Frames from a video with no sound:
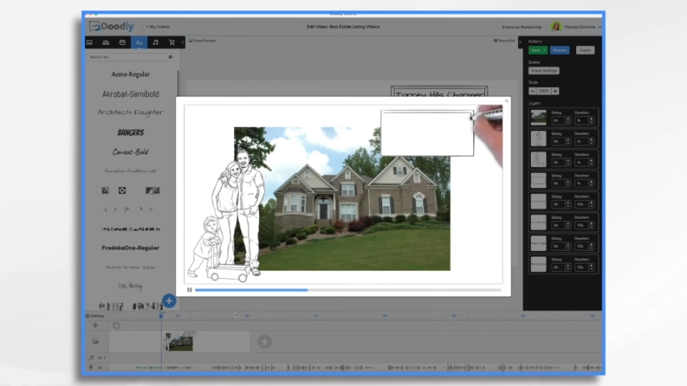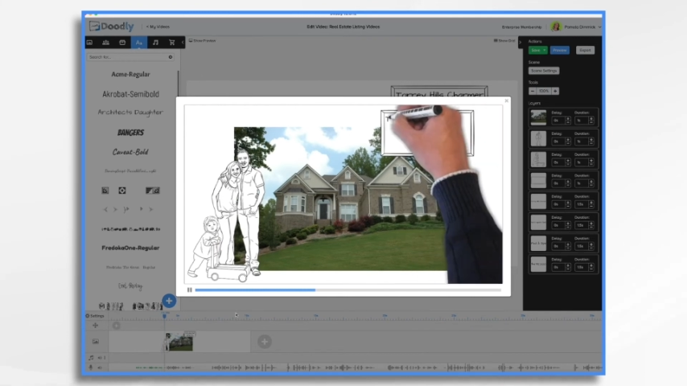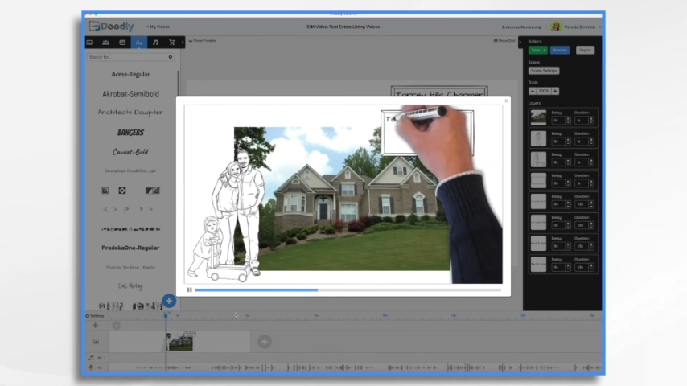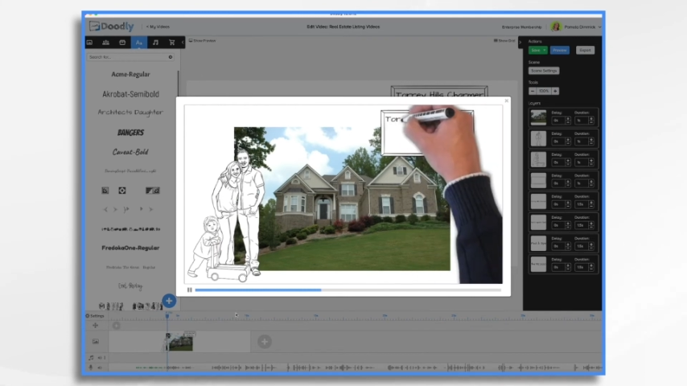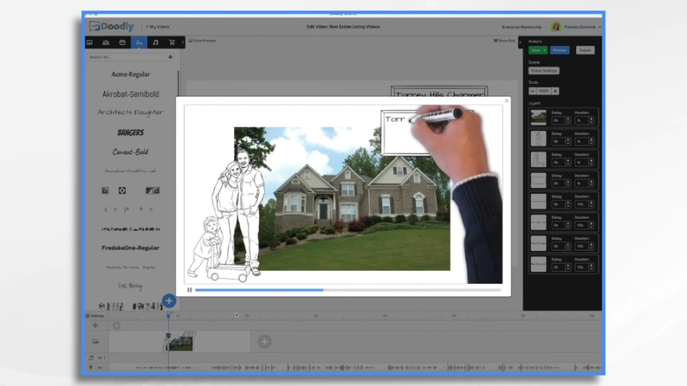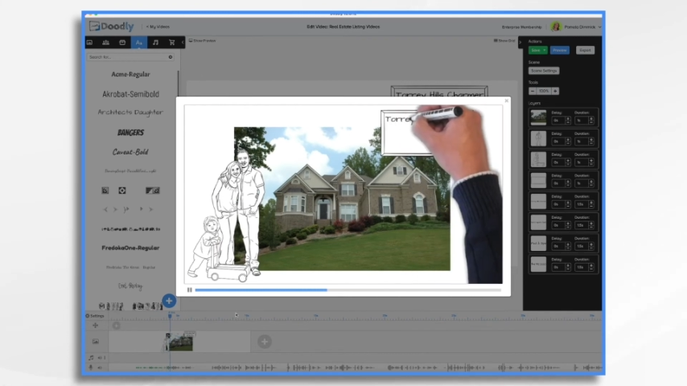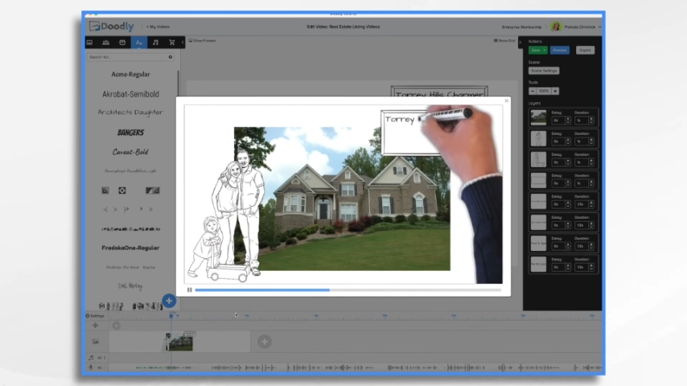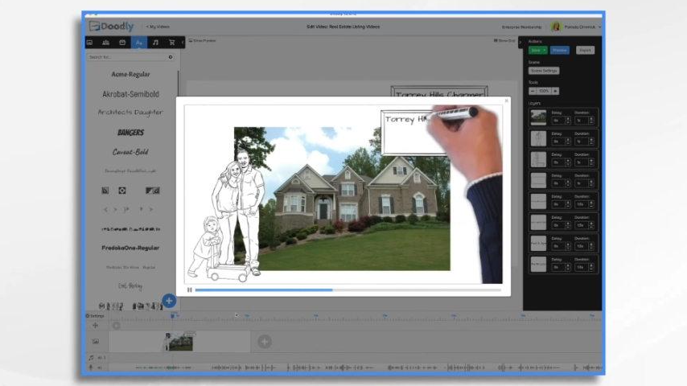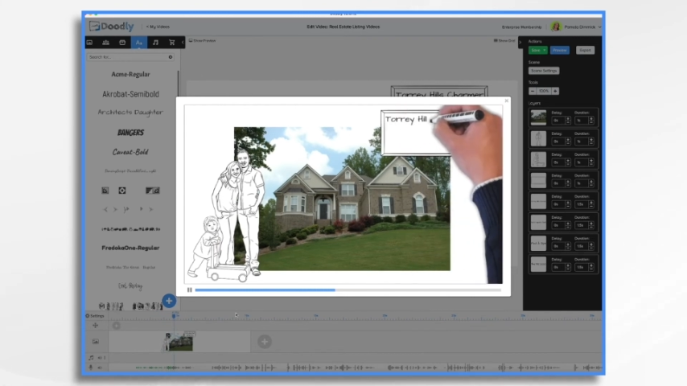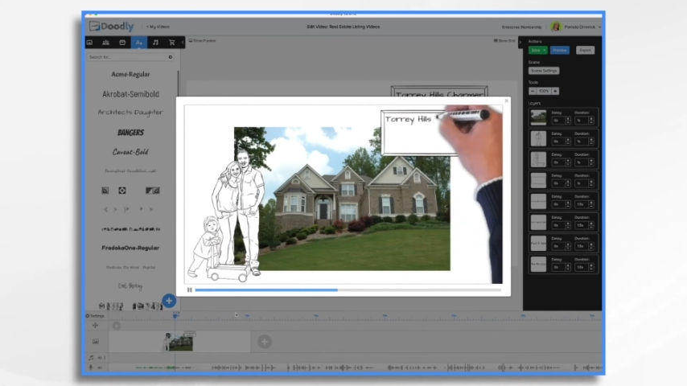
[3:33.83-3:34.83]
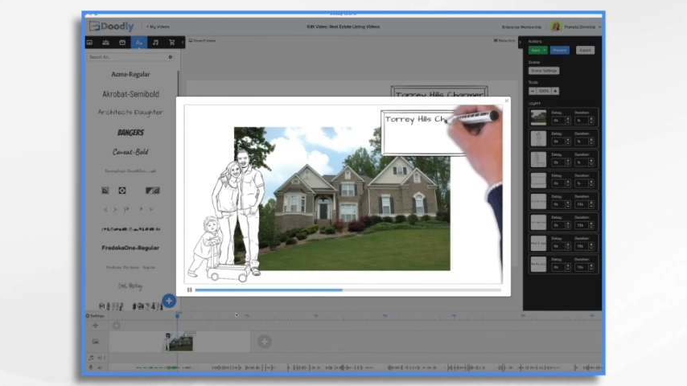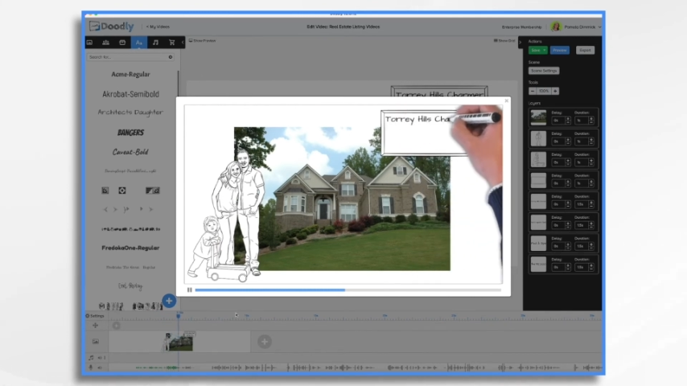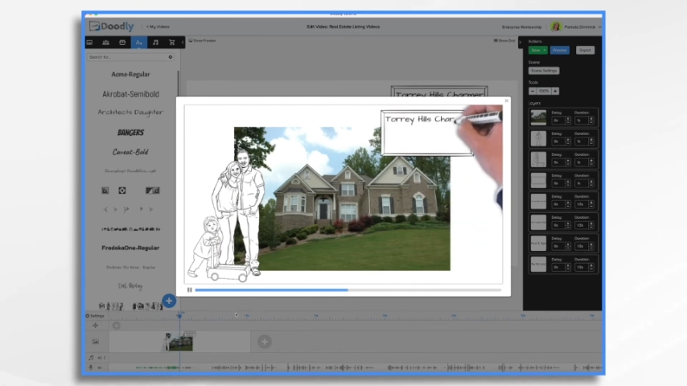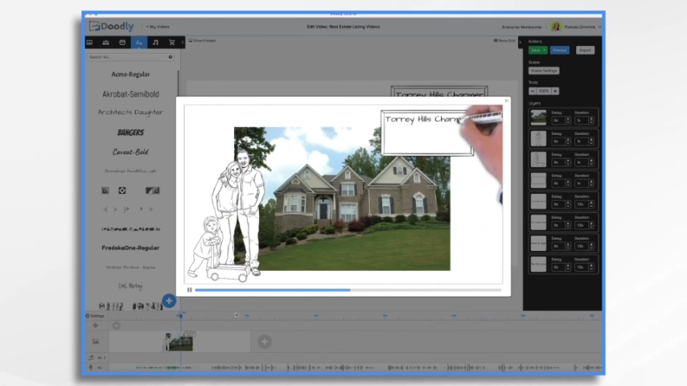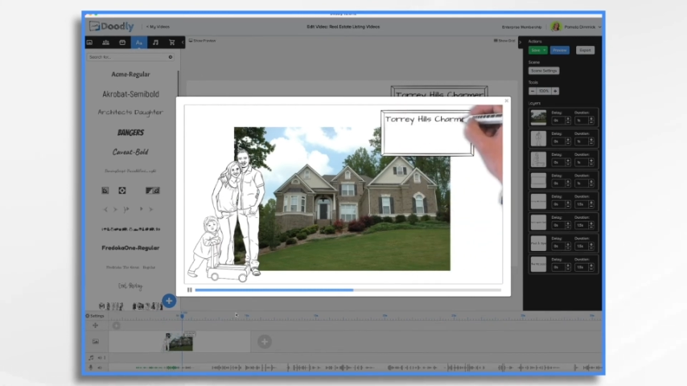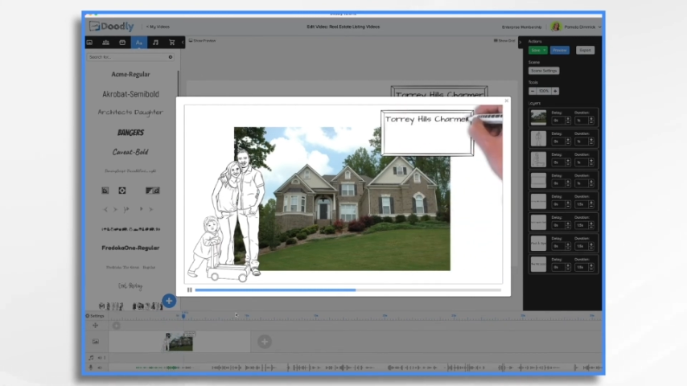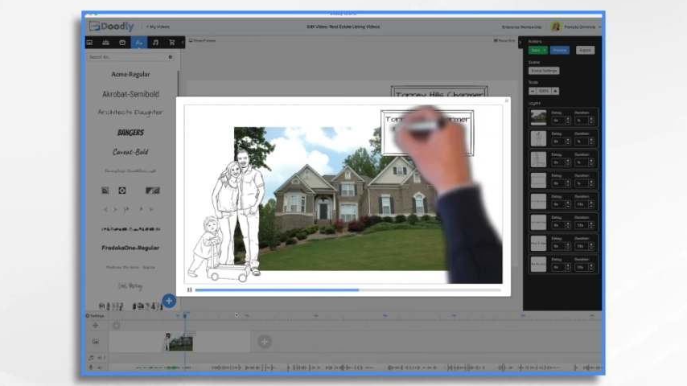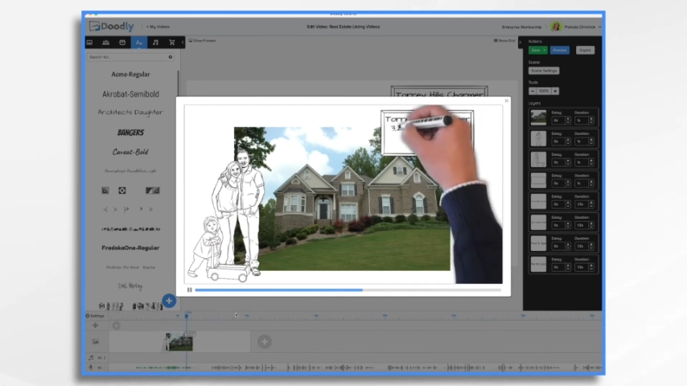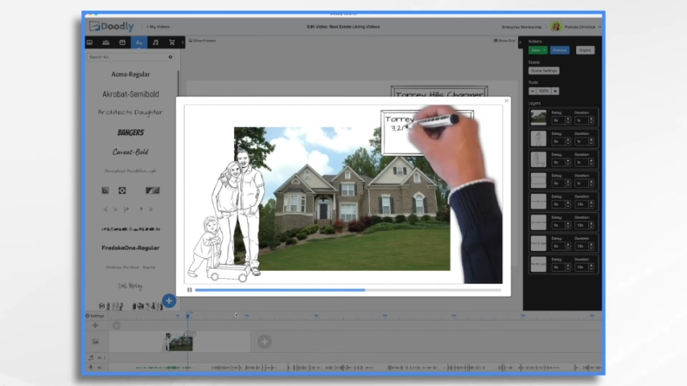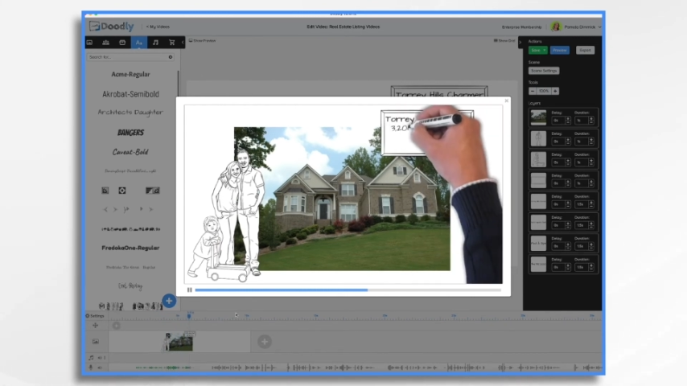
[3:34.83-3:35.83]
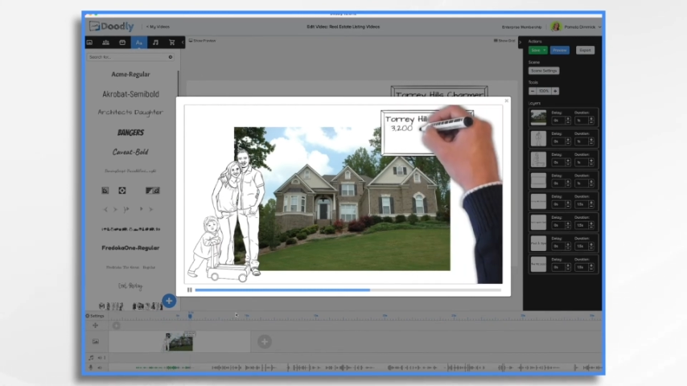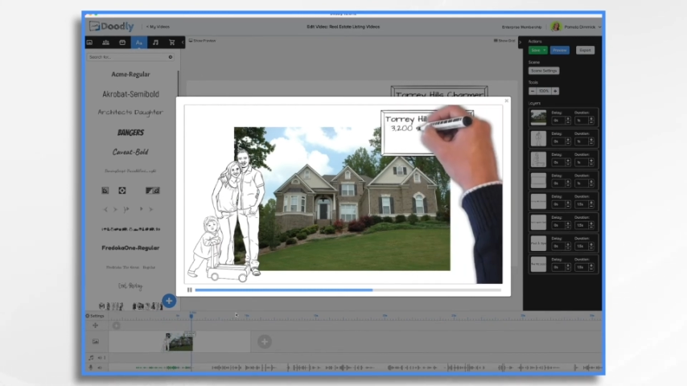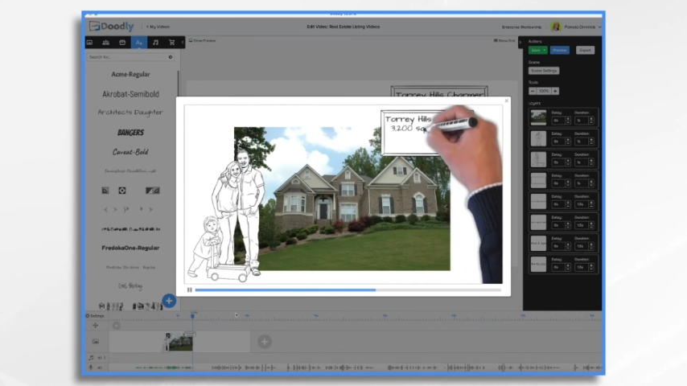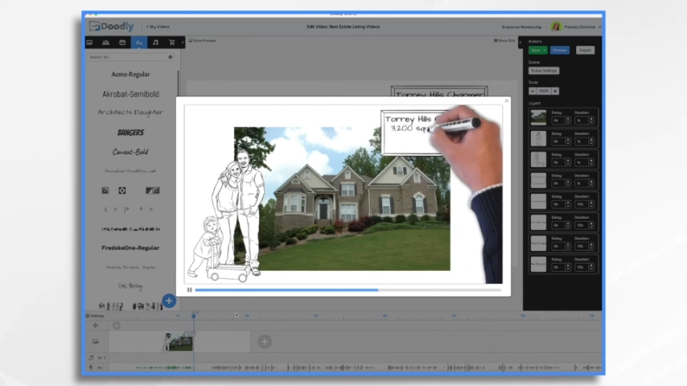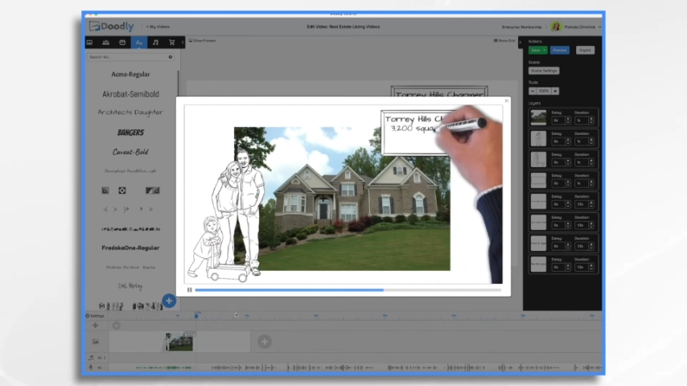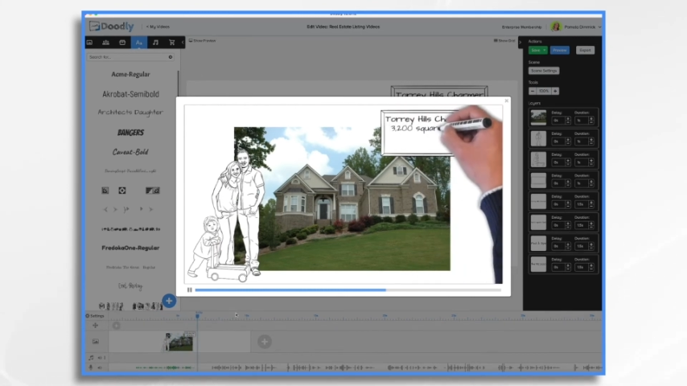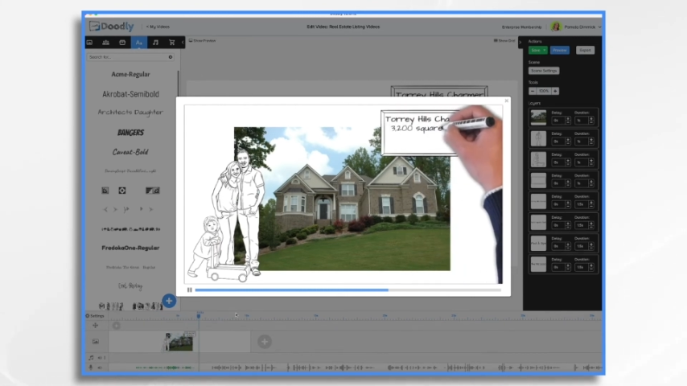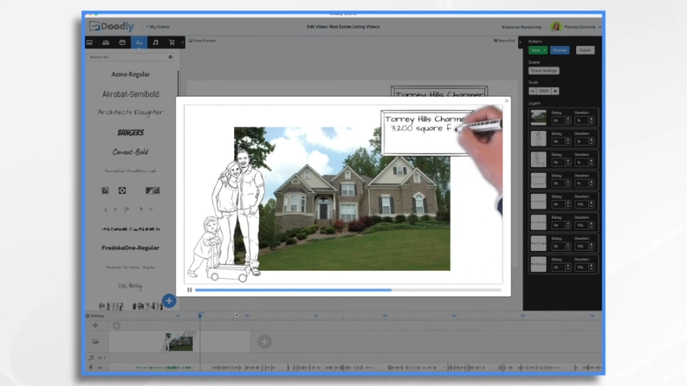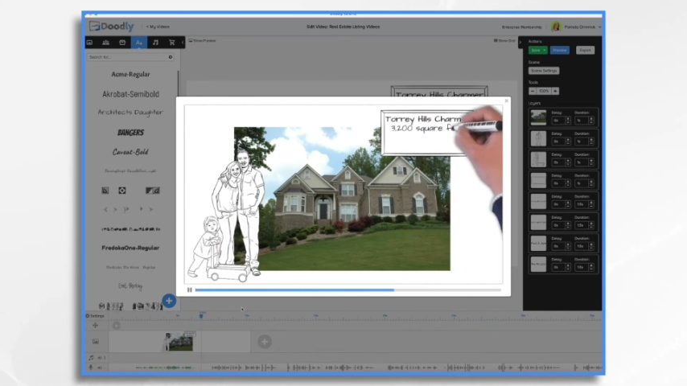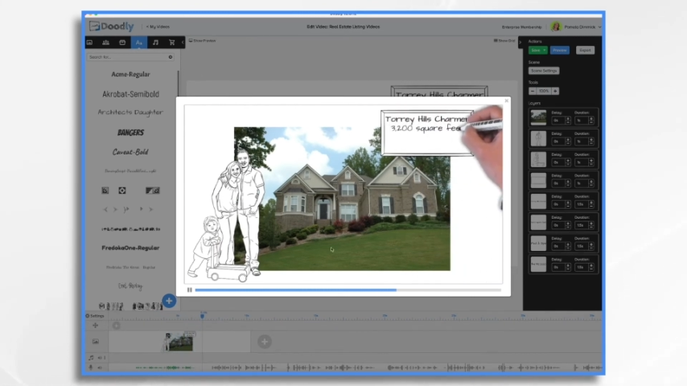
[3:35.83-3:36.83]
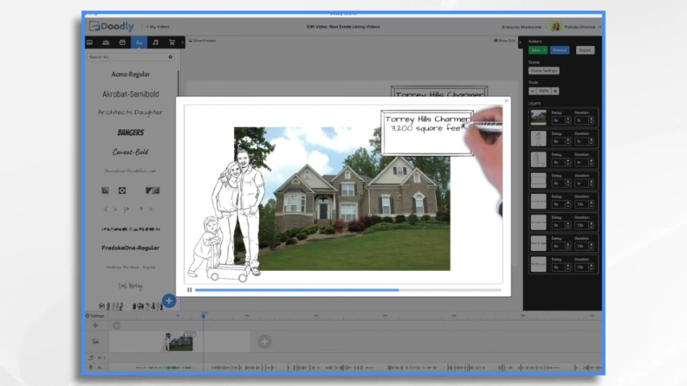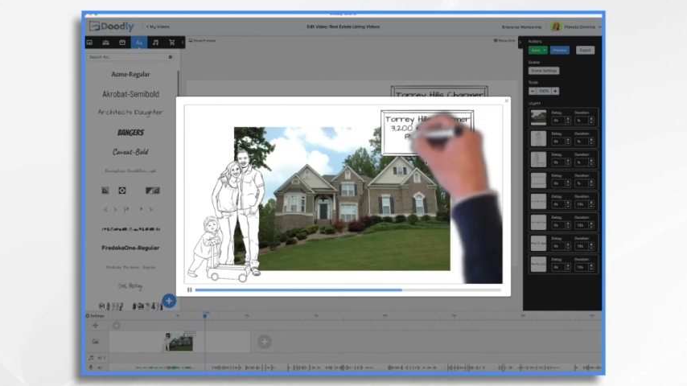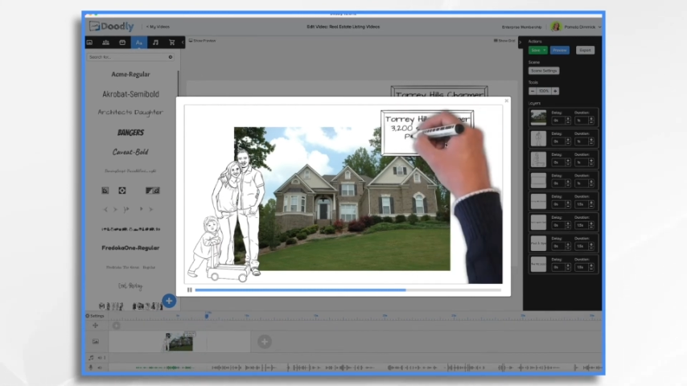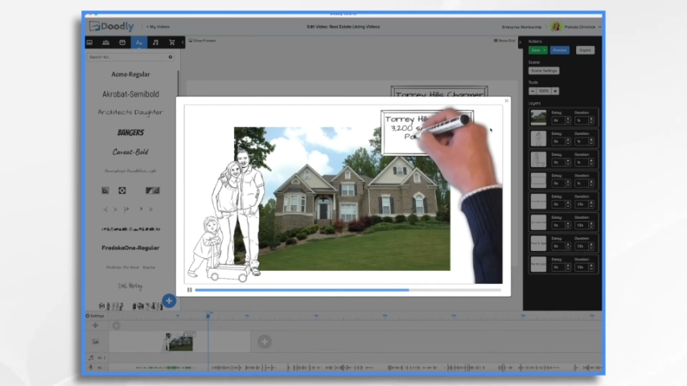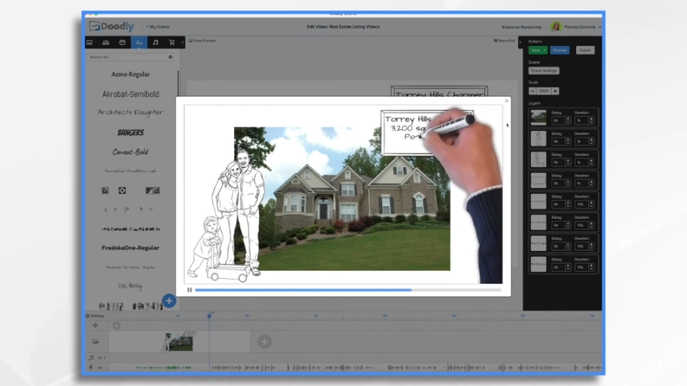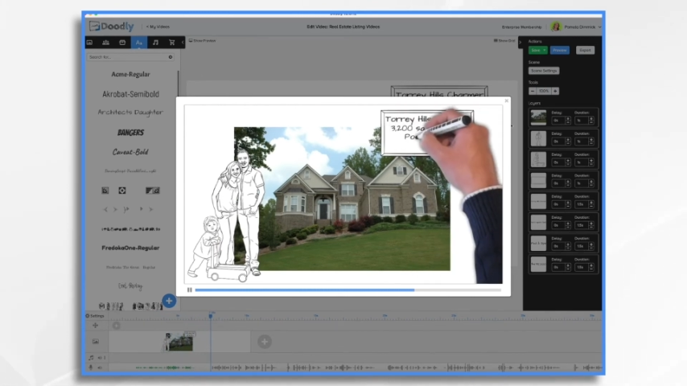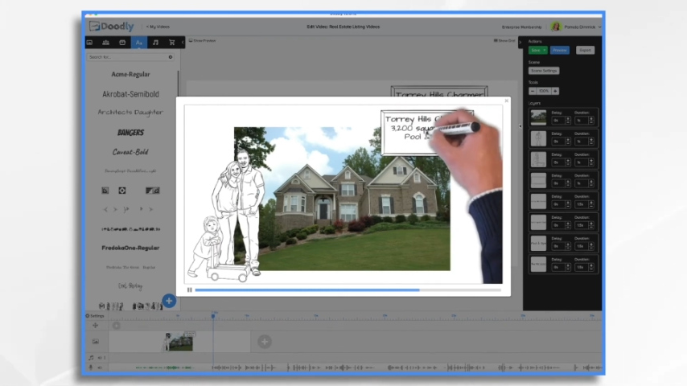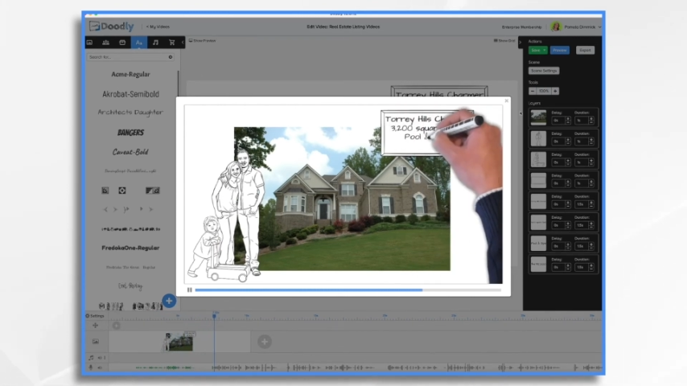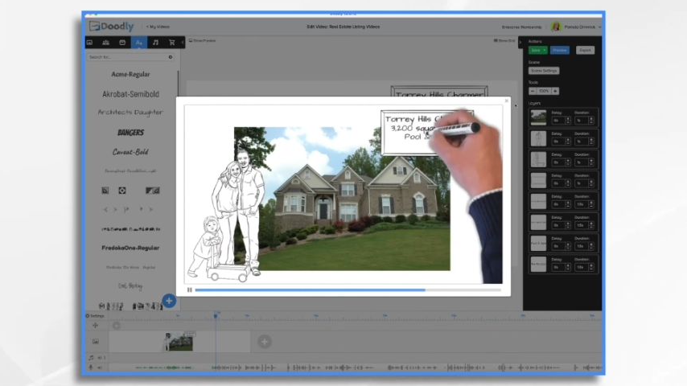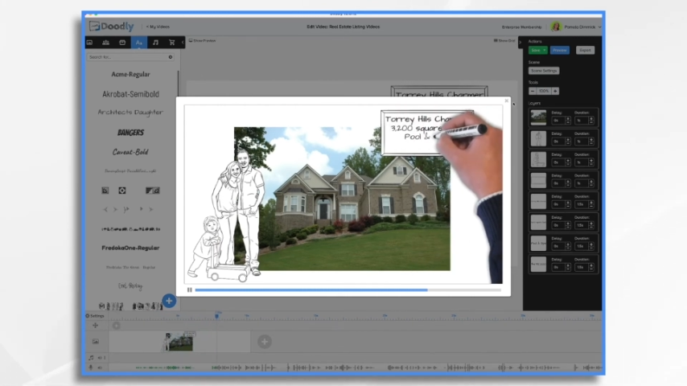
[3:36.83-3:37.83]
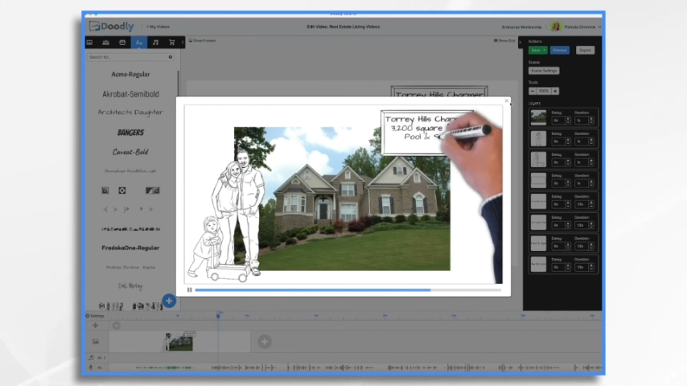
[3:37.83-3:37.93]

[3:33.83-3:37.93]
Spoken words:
[unreadable: no face in view]